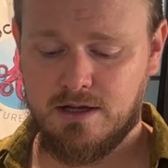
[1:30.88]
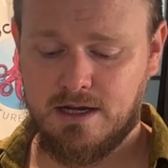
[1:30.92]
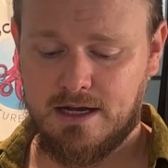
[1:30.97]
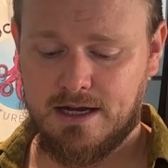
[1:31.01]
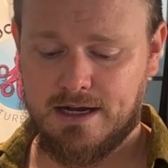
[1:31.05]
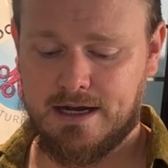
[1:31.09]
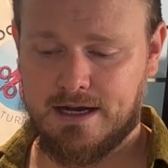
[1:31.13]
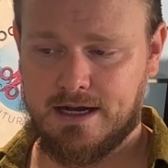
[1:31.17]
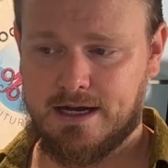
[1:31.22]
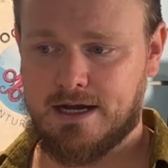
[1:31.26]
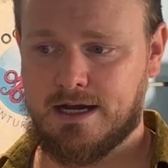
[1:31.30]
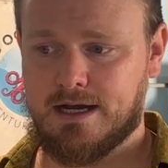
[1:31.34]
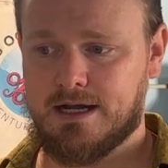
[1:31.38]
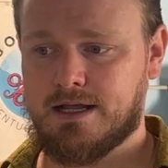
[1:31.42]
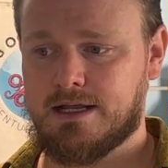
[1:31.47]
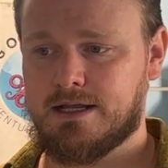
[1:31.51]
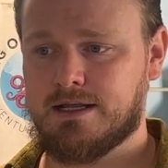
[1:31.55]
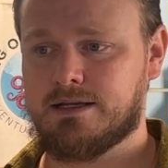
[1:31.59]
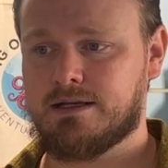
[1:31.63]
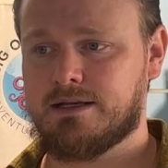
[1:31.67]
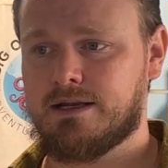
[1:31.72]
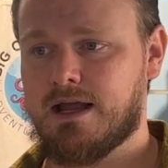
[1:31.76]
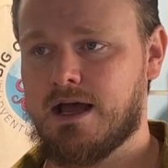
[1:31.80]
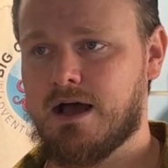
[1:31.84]

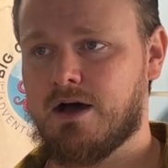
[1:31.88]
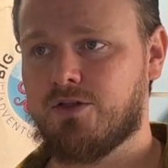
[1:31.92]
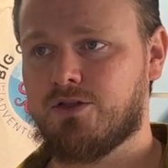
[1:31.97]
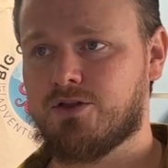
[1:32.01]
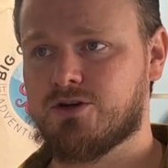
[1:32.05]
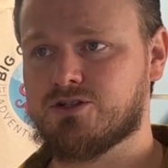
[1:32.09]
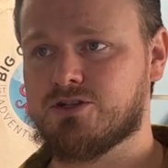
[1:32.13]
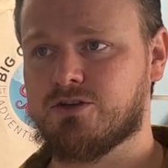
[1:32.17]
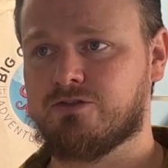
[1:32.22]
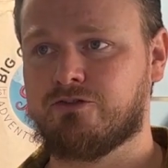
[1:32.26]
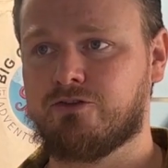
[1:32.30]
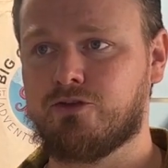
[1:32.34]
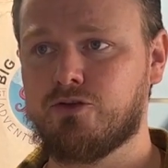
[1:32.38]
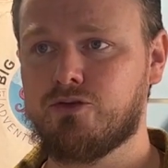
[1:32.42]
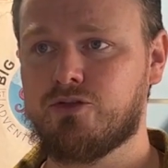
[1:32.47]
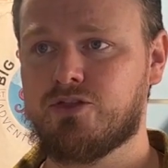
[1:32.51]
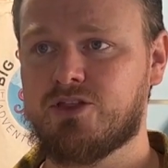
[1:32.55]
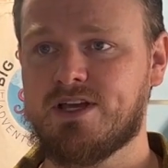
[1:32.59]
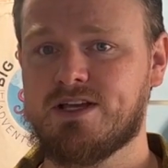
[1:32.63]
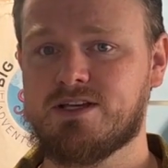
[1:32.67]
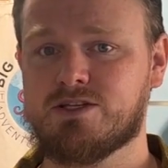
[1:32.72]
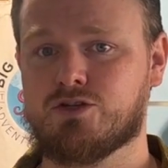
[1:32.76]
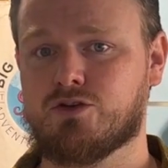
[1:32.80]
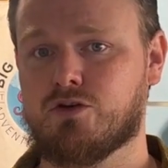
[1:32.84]
Now, there's a few
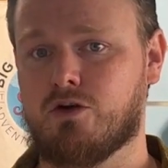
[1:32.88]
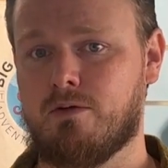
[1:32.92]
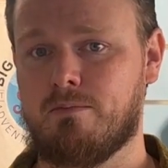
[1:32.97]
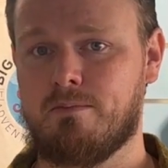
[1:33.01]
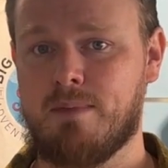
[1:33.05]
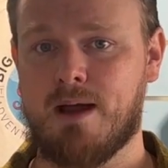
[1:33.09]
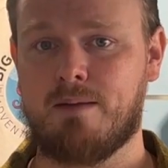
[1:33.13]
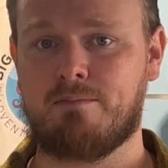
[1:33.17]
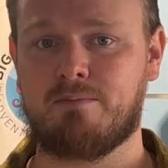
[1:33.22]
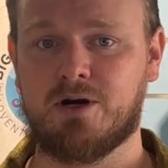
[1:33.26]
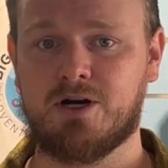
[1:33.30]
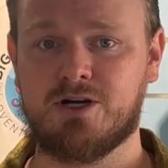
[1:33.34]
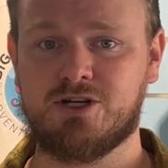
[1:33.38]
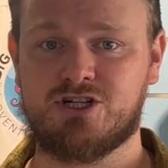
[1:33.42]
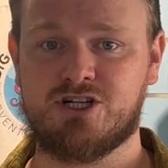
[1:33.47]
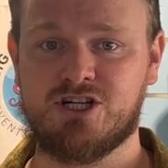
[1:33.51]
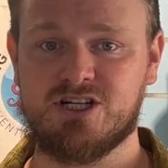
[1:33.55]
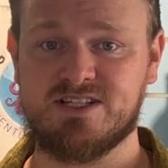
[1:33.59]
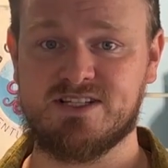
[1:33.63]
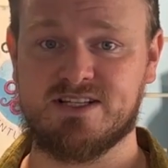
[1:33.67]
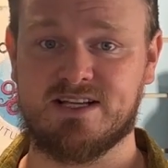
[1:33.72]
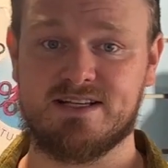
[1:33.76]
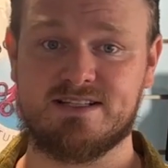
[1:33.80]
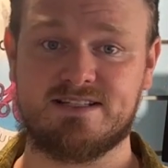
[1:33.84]
things to remember.
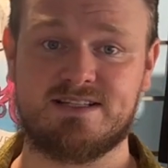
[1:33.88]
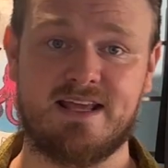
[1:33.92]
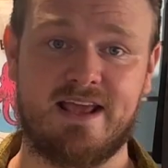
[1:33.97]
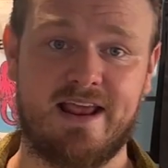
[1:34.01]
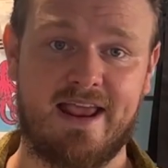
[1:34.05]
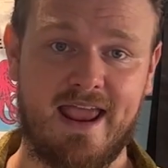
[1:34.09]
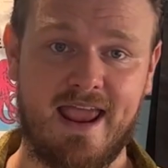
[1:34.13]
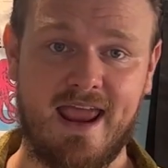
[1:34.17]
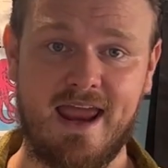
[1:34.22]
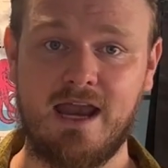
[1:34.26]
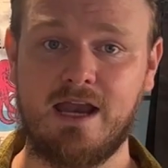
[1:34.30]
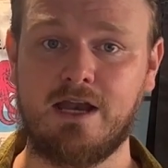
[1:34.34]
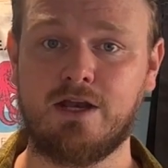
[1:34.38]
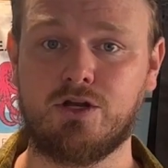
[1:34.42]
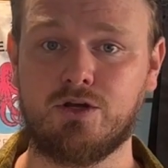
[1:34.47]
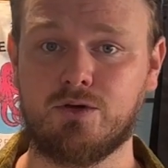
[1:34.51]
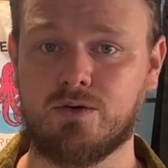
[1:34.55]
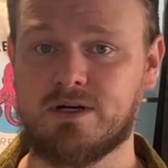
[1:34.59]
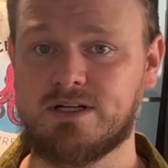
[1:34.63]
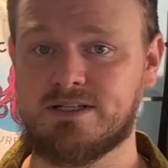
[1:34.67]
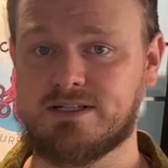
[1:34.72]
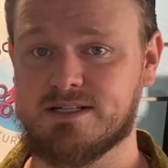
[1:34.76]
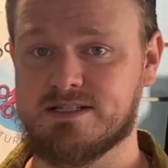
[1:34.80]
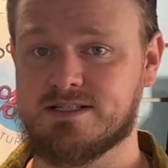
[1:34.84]
Just because they can
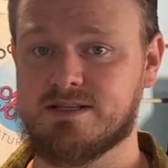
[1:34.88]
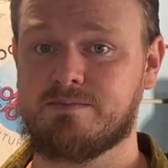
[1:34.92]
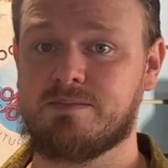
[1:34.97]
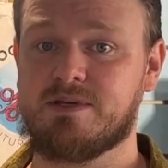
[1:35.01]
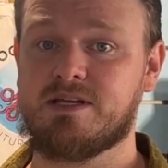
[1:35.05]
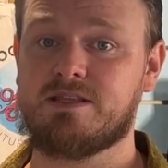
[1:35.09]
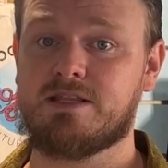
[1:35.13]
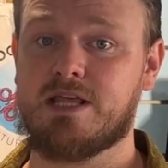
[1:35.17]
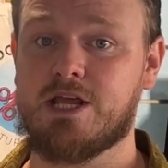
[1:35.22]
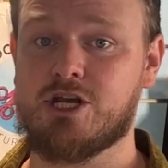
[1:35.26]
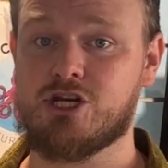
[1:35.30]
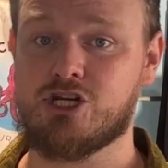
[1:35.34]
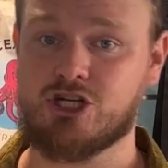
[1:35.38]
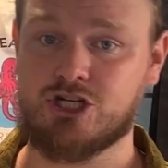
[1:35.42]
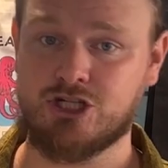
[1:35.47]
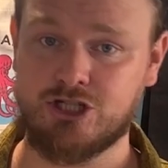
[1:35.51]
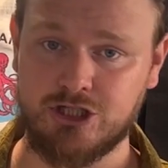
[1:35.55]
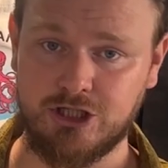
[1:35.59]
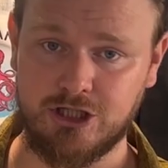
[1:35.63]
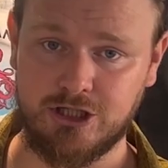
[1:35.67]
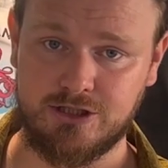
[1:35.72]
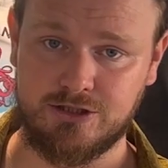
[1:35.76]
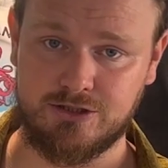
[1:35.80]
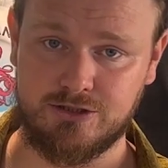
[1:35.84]
do it doesn't mean they
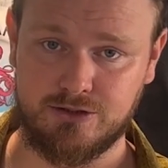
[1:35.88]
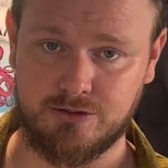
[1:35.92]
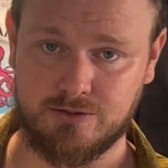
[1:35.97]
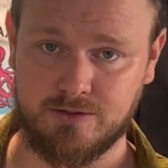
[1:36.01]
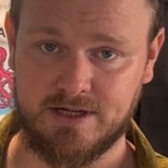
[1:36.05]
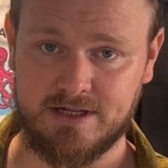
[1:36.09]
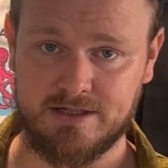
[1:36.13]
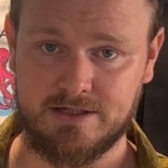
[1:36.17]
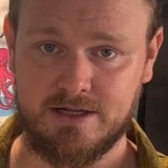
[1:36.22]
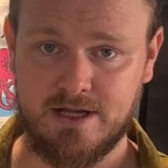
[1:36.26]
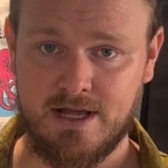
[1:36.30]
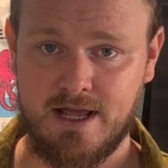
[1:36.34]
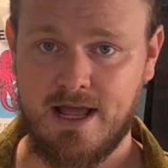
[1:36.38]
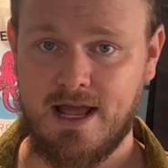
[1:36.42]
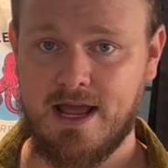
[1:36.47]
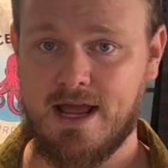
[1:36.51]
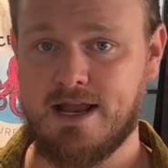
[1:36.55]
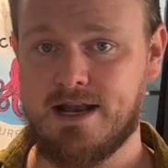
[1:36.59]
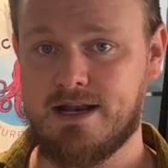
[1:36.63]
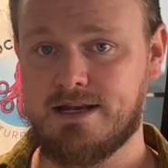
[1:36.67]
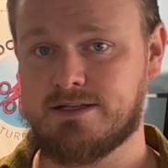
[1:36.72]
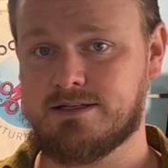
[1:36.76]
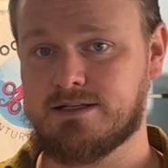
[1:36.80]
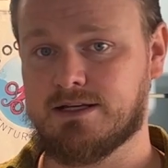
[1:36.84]
should do it.
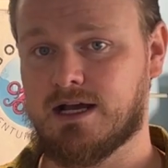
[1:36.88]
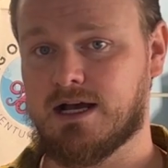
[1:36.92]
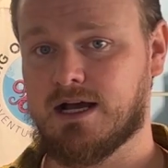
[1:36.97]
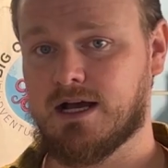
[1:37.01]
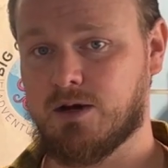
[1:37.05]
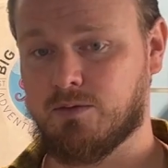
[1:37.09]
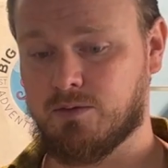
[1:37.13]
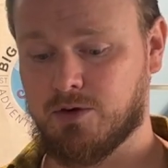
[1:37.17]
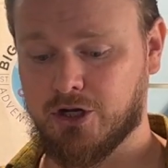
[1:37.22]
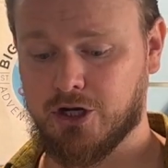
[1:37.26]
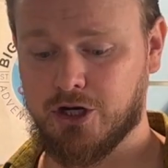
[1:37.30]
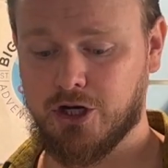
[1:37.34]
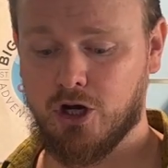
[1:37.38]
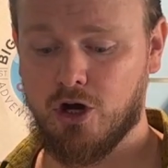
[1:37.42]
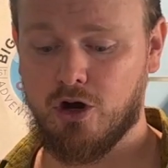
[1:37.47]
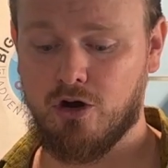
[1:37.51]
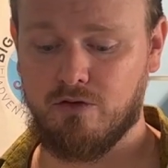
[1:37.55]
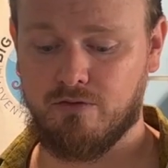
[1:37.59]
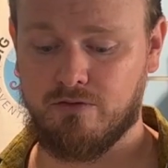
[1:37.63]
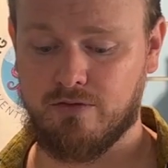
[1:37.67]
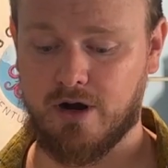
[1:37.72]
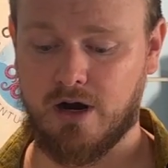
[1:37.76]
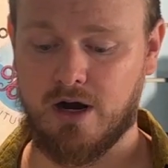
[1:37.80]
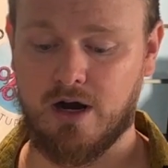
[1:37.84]
And we're gonna go
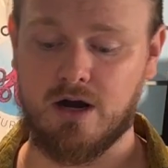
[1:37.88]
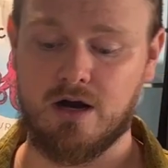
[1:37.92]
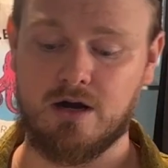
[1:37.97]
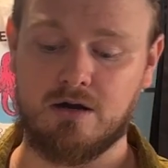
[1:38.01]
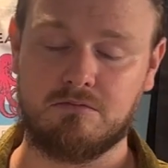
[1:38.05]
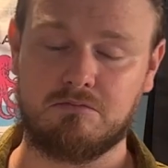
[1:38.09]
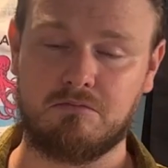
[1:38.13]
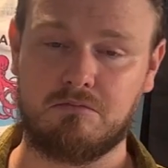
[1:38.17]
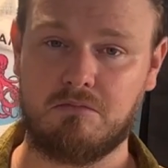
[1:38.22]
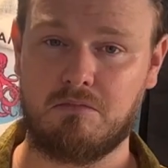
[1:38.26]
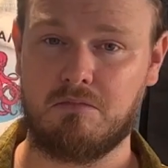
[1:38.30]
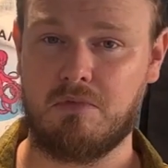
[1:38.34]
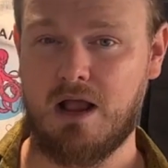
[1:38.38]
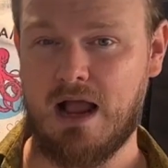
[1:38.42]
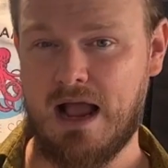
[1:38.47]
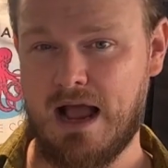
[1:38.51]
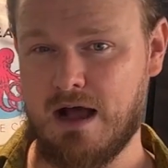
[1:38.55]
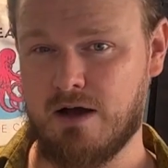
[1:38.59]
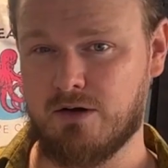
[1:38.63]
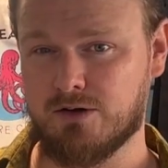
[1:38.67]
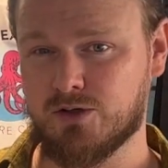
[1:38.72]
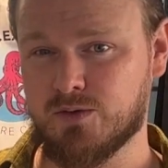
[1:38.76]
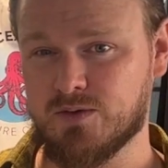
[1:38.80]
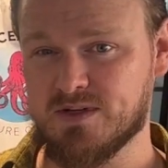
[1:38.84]
over
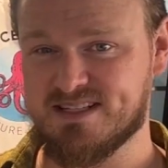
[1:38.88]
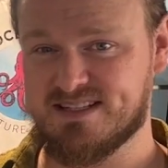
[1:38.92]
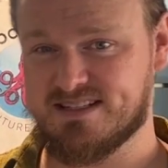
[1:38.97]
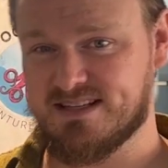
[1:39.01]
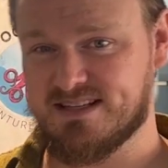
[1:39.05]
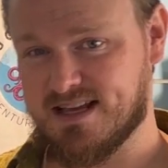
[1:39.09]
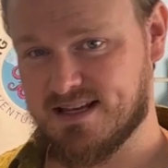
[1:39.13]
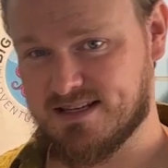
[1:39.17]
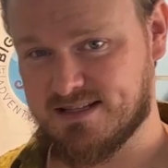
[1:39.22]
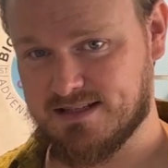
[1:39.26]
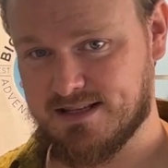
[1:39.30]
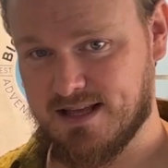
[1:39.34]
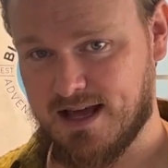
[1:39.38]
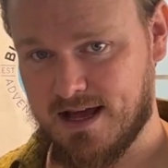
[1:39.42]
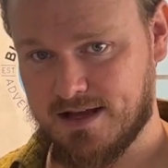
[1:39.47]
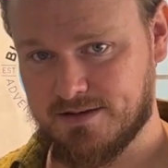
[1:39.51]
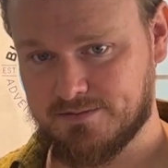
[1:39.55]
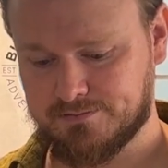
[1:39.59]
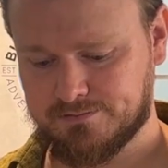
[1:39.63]
how to assess that.